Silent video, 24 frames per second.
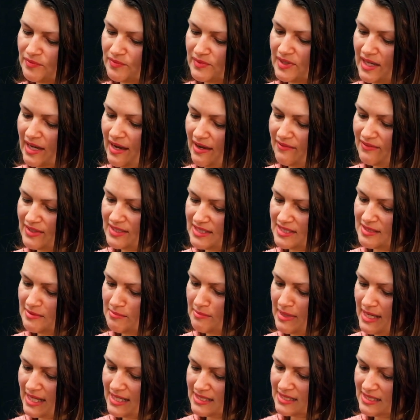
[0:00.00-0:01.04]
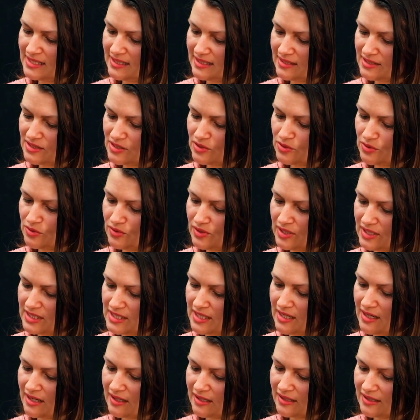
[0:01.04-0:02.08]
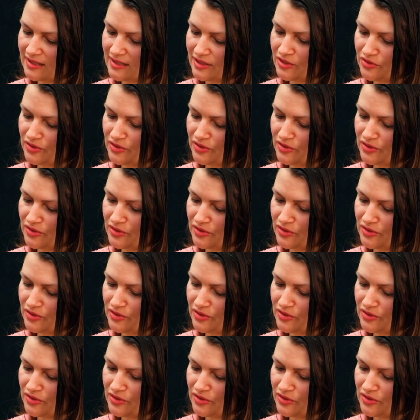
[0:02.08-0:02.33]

they have this amazing, it's called the dark